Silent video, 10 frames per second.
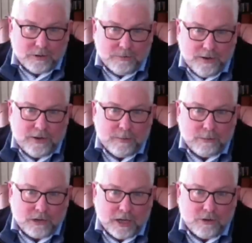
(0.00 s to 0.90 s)
a
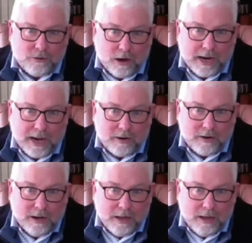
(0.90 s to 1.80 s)
50% drawdown
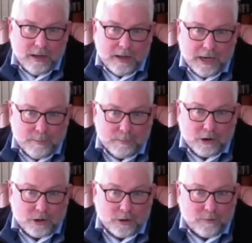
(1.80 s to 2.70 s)
in
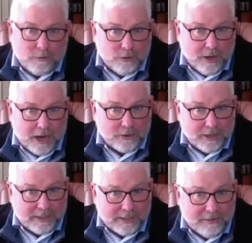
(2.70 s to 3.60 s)
Berkshire from
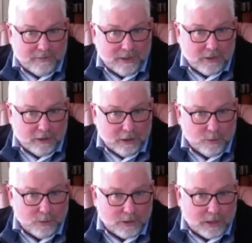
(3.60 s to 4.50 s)
2007 to the
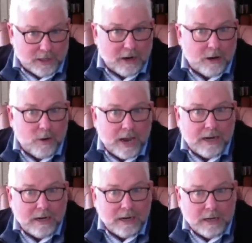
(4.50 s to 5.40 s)
lows in late
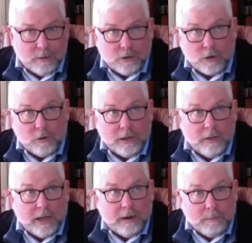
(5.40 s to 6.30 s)
08, and certainly
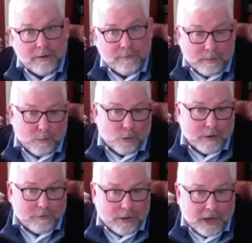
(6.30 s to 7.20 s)
then by
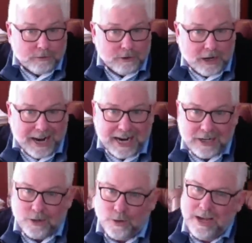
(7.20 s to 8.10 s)
February of 2009.
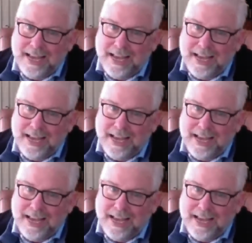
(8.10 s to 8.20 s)
So